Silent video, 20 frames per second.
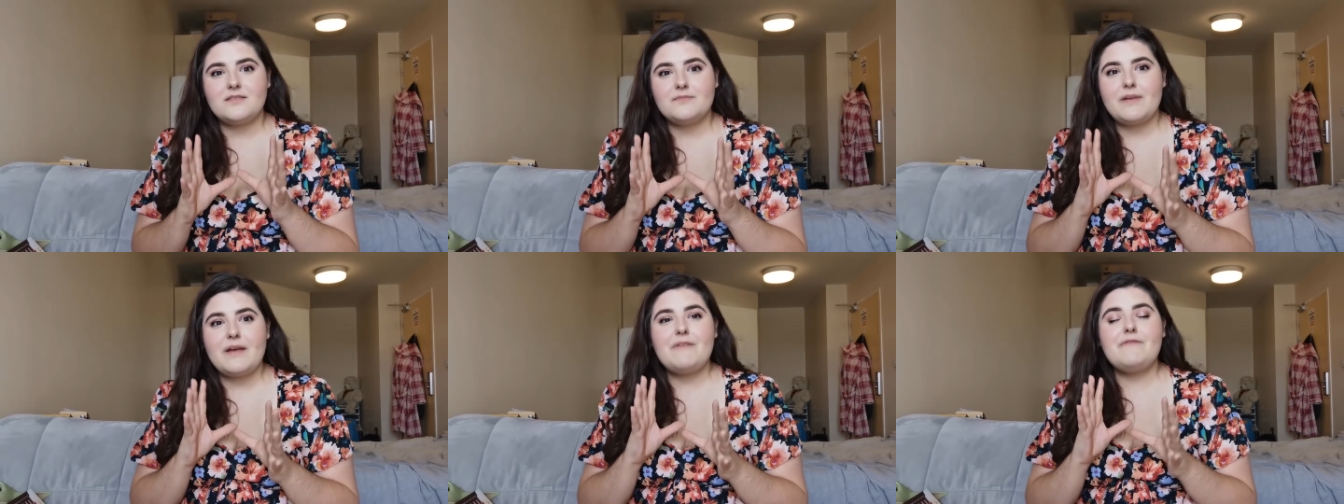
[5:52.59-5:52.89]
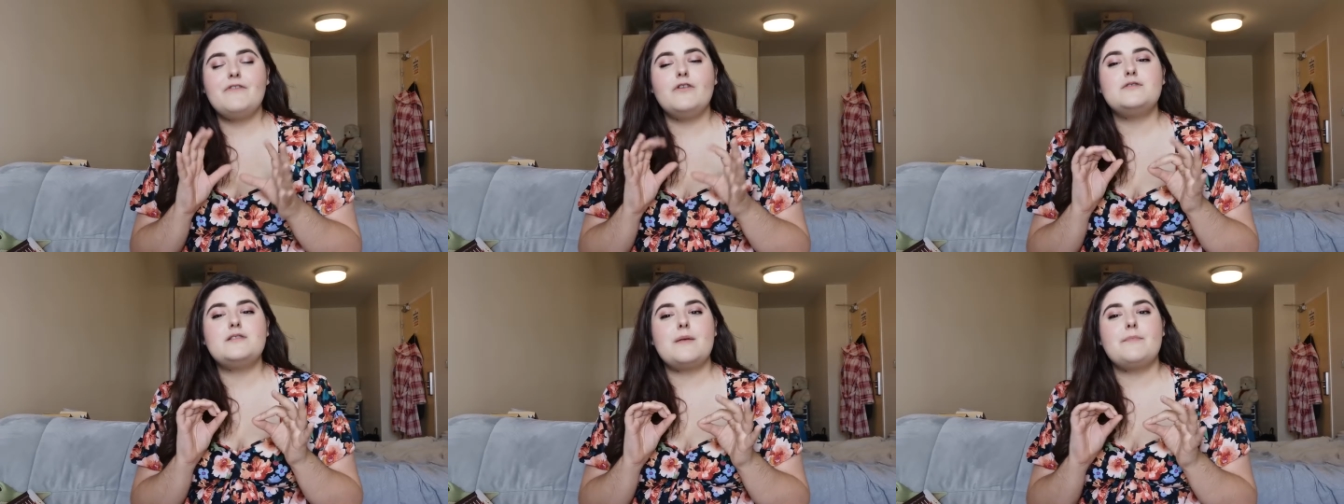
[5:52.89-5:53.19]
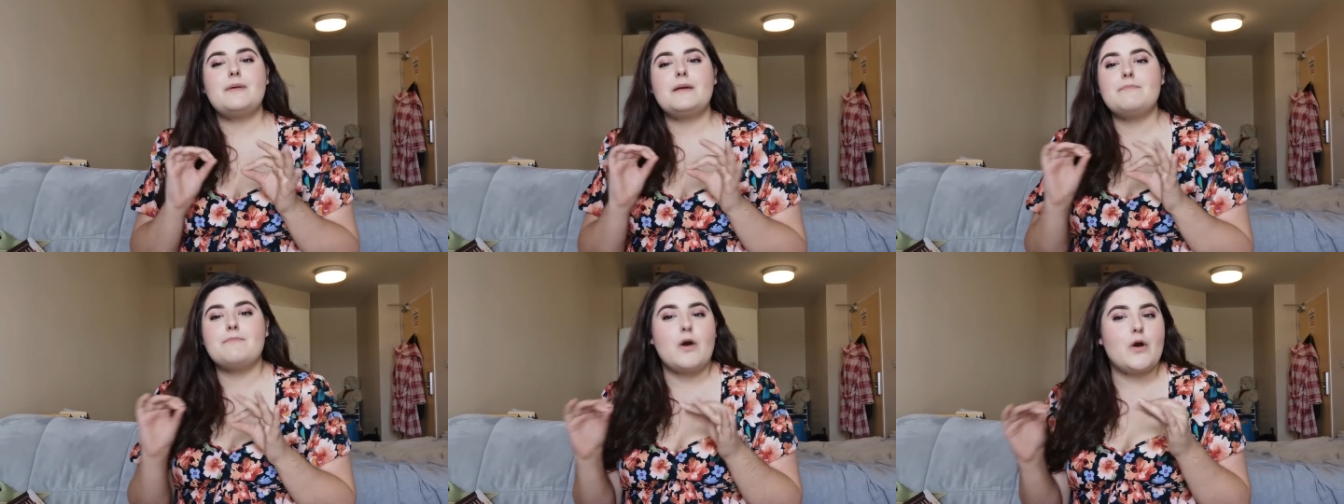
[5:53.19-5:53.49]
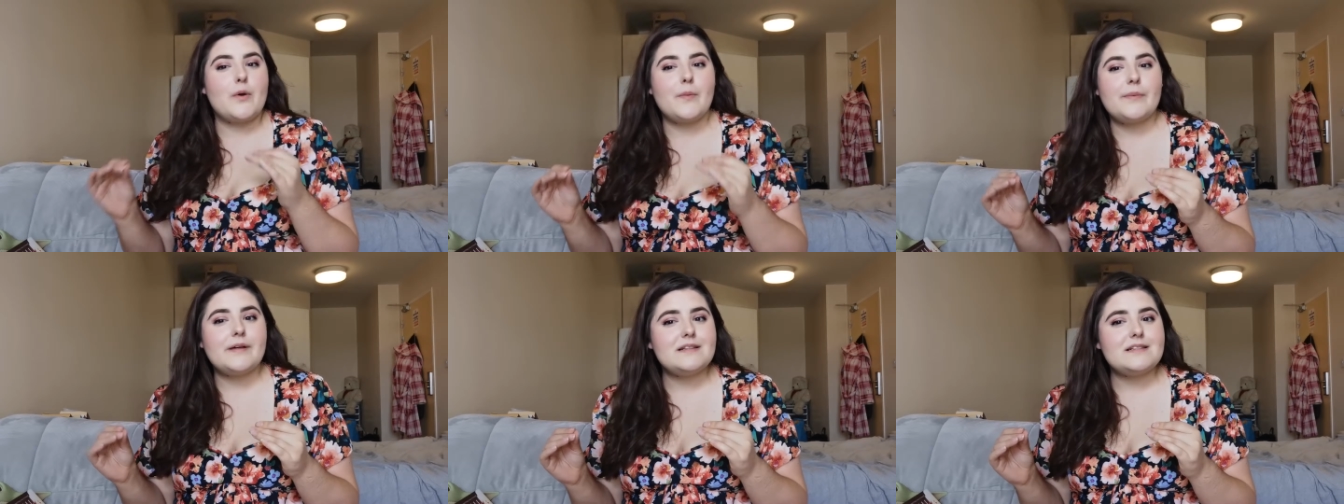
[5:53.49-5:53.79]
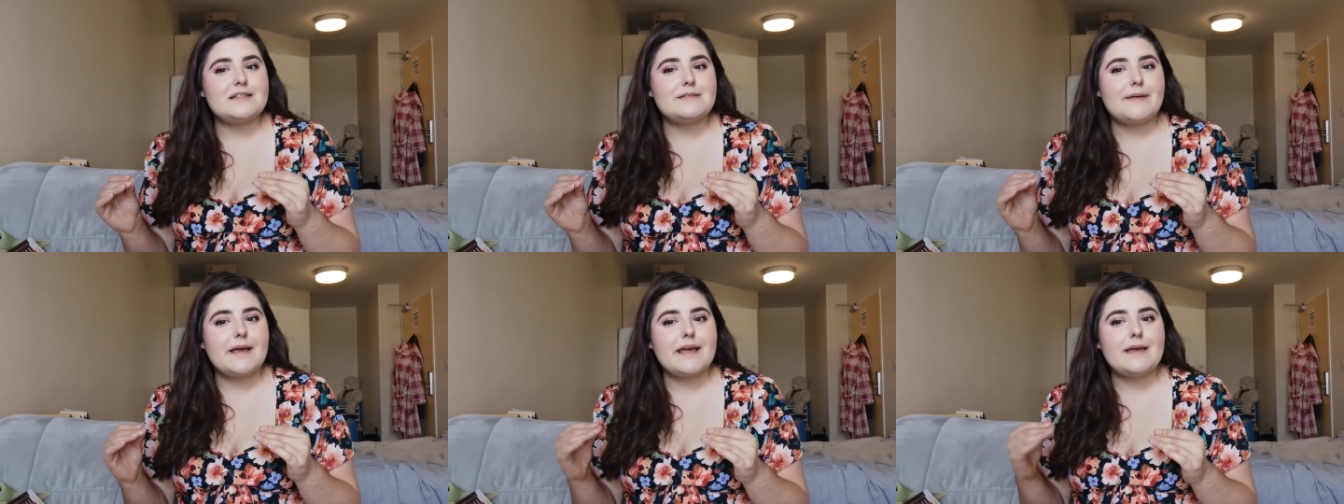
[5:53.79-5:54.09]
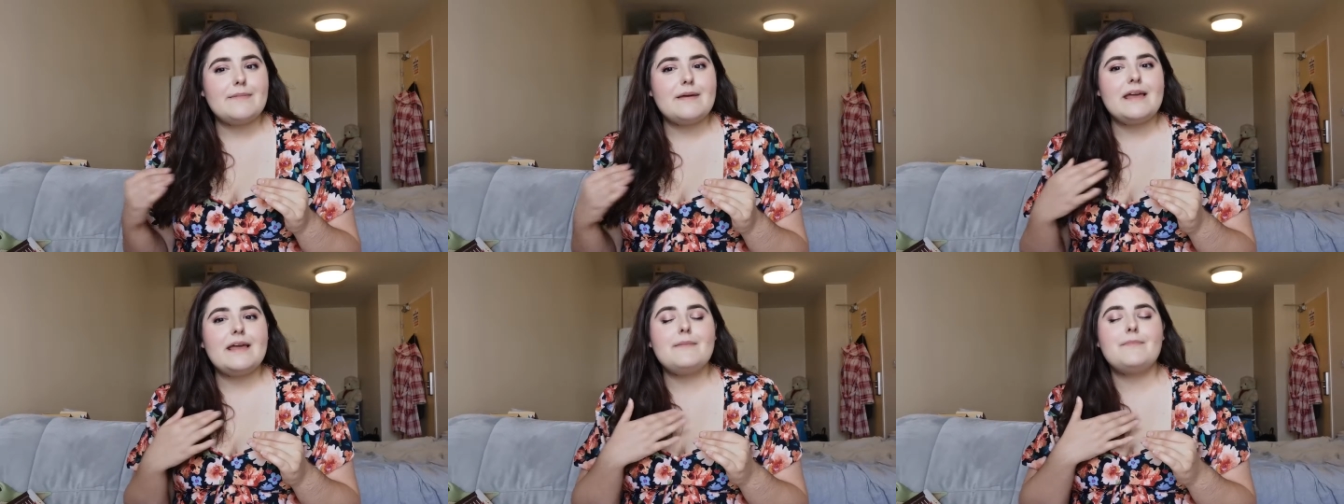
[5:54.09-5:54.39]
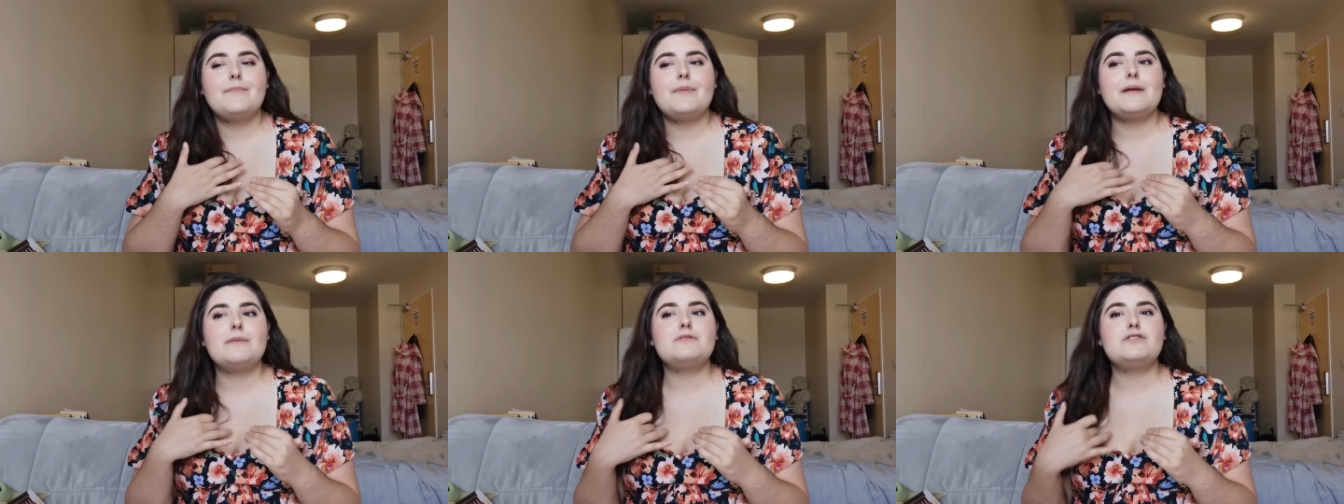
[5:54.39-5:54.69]
info dumping moments maybe,
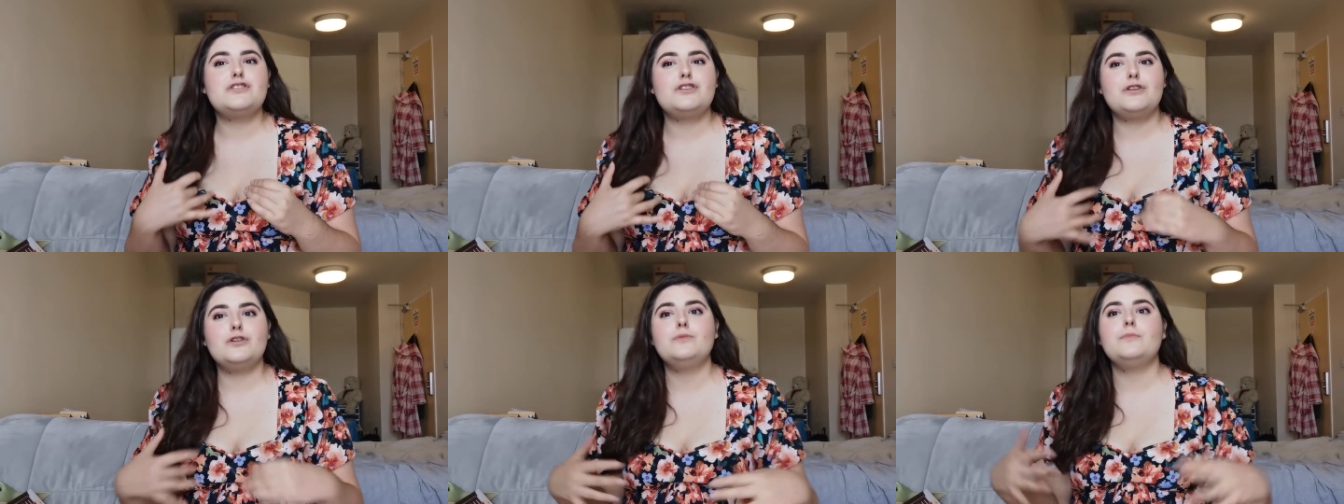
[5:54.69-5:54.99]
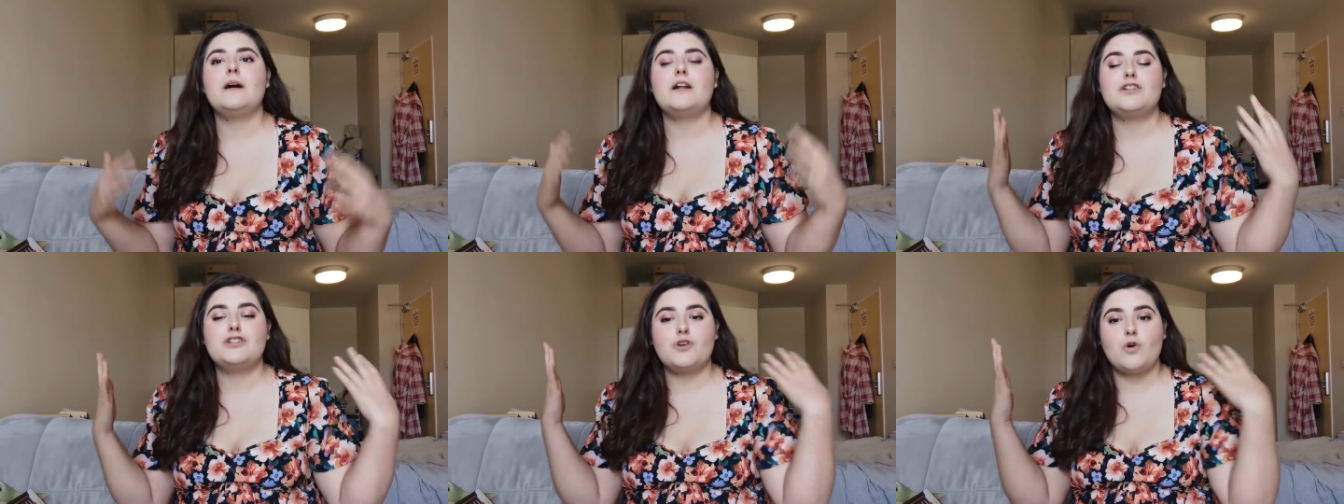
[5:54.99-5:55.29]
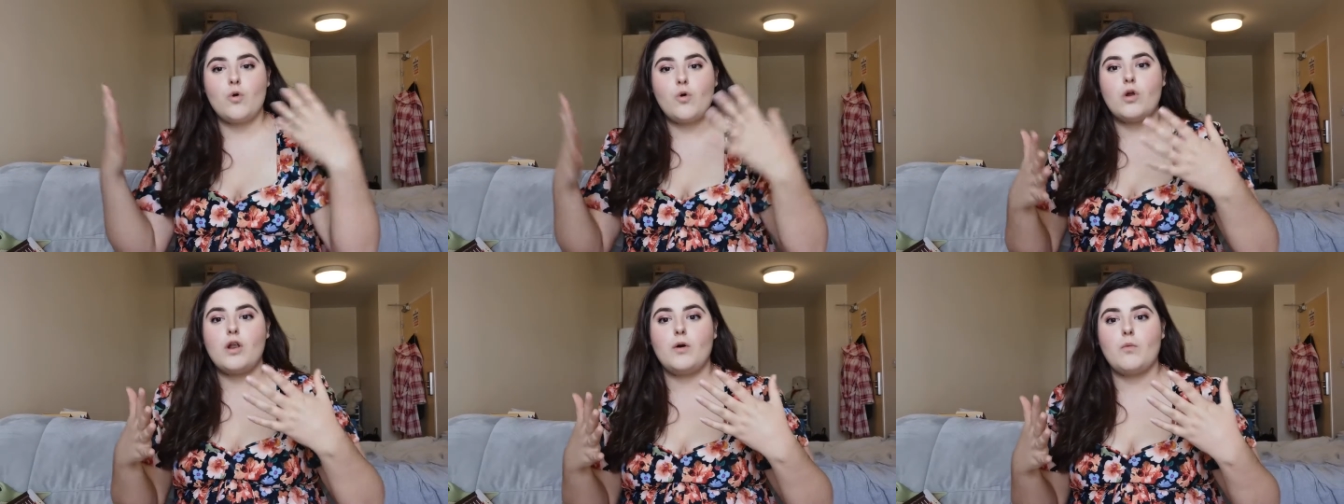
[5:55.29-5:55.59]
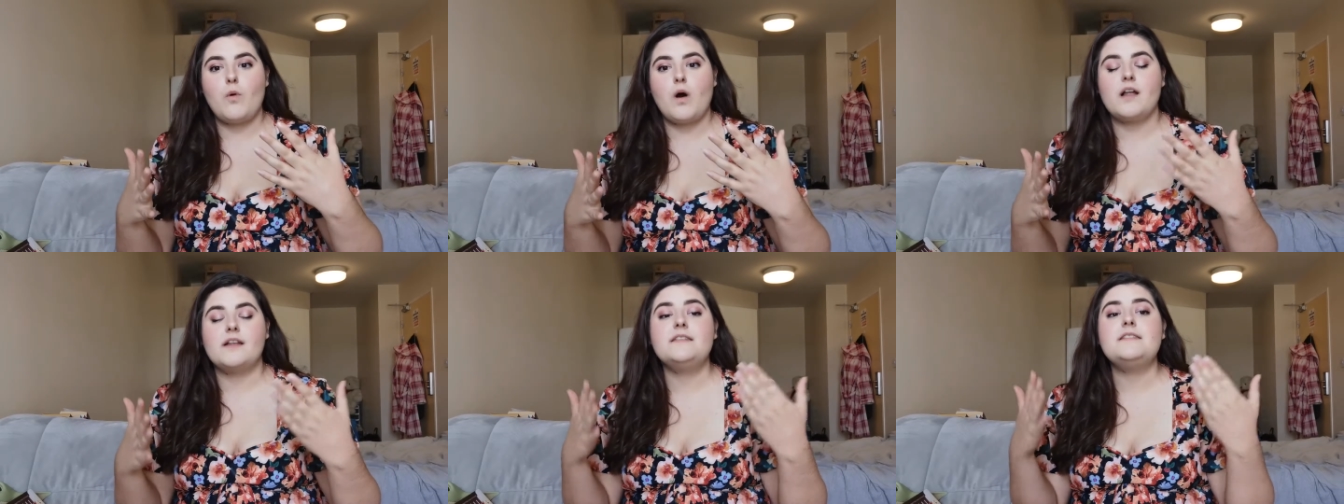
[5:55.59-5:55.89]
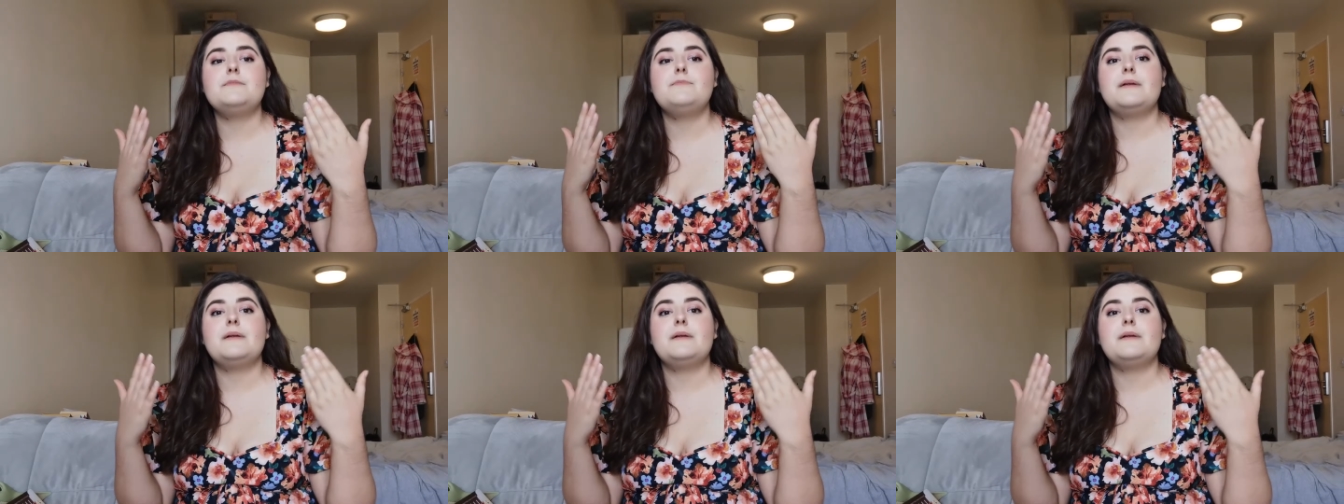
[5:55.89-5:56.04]
but it was too much all at once.